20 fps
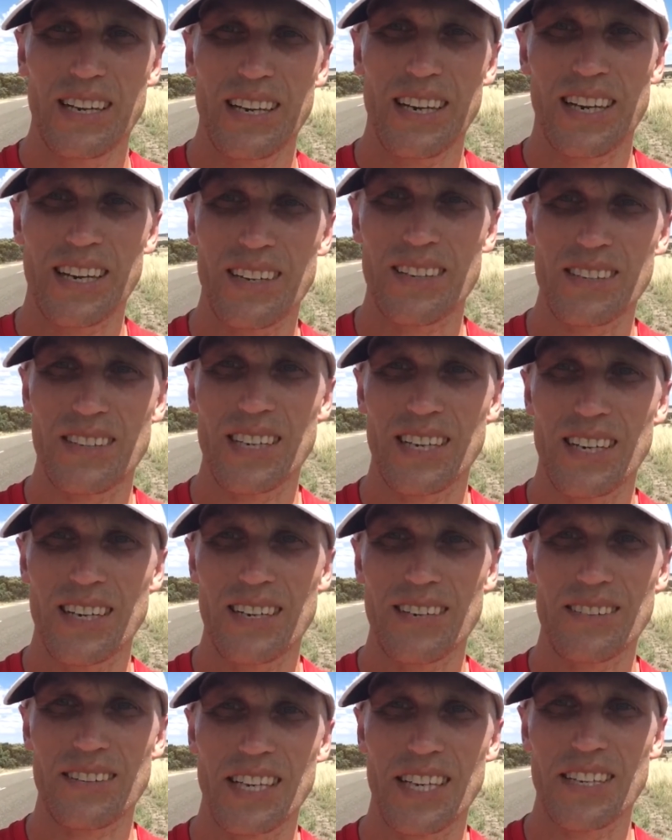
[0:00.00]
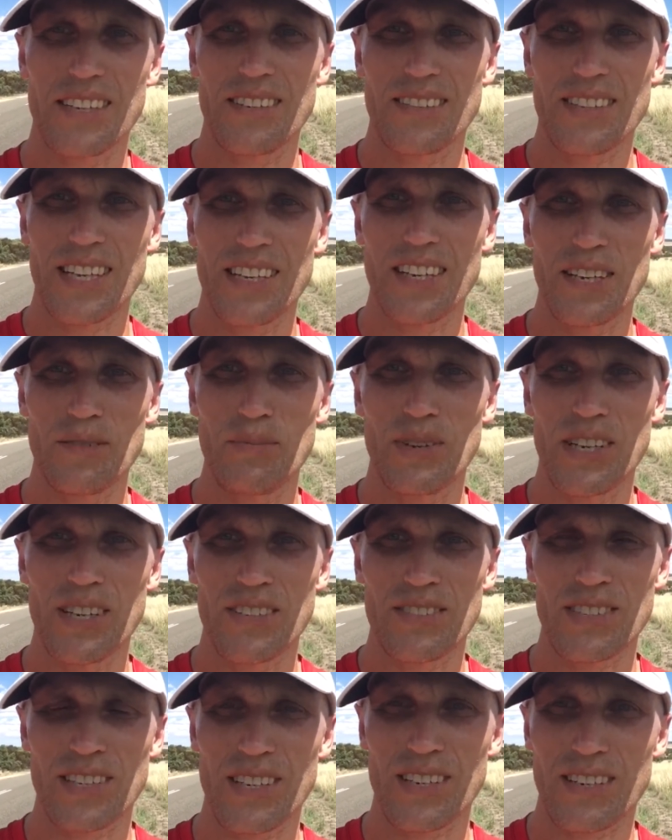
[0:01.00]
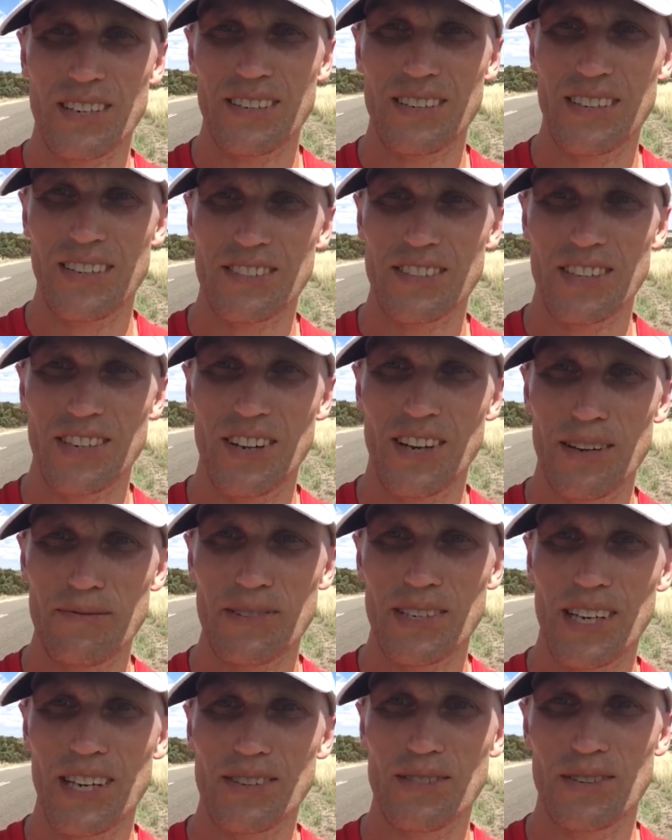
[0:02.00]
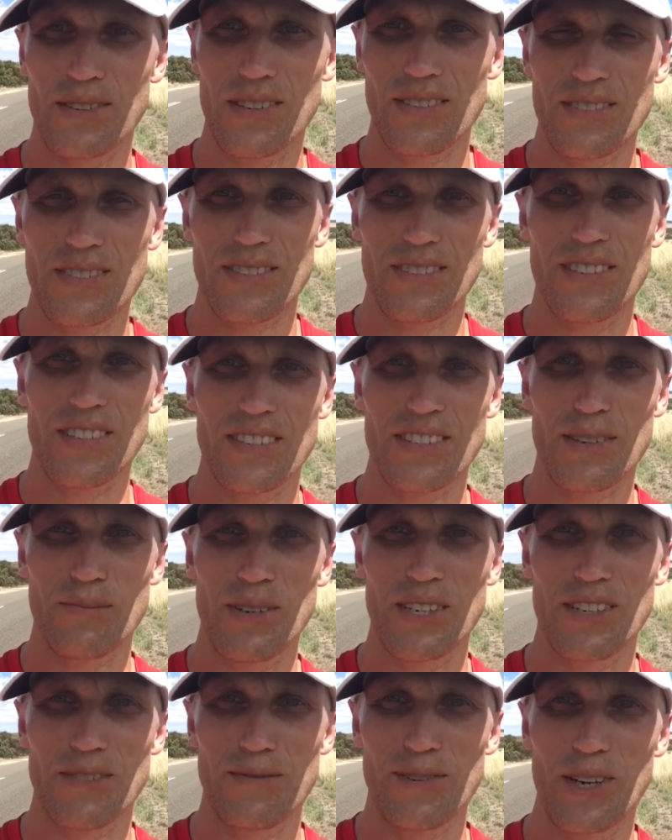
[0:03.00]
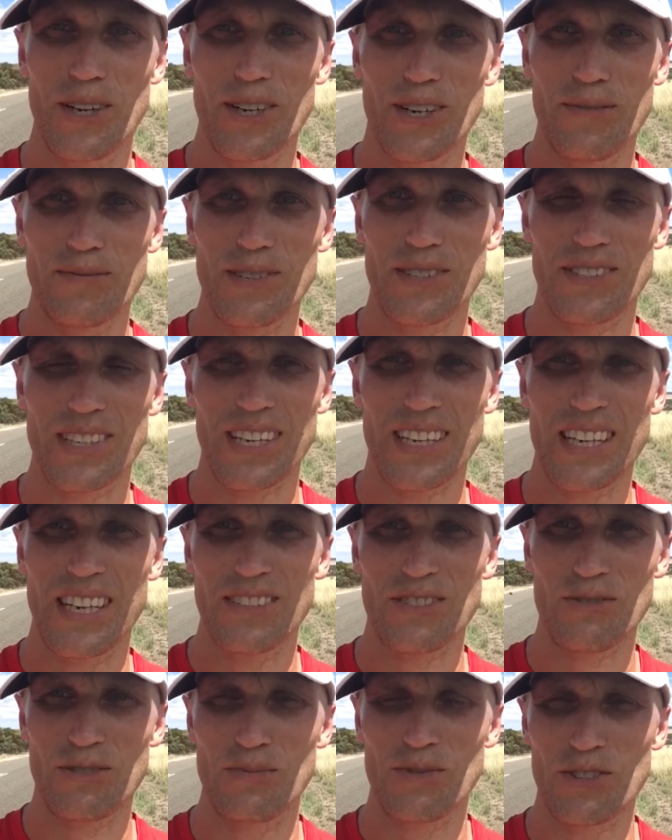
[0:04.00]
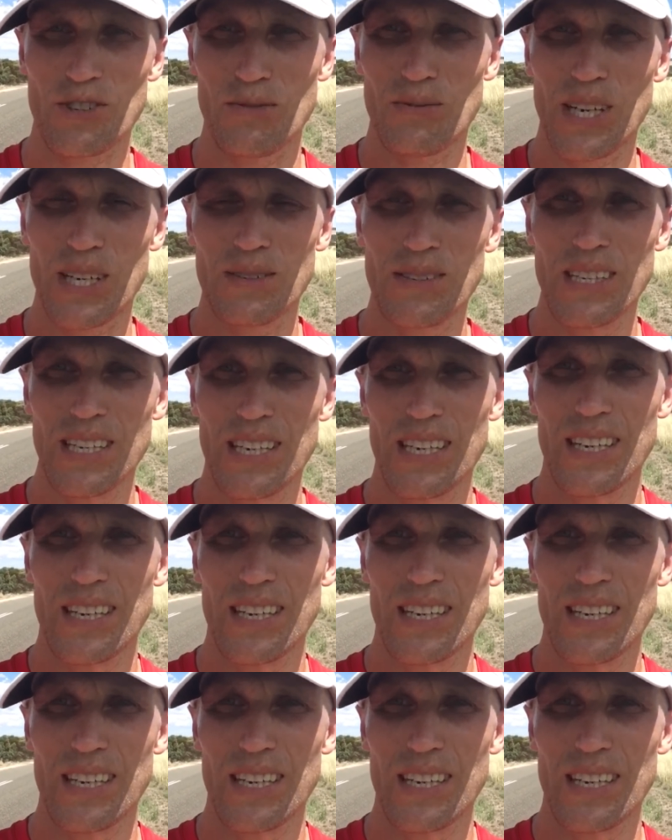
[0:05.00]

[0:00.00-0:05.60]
and they need me as a lifeguard or someone to float off because they can't swim too well.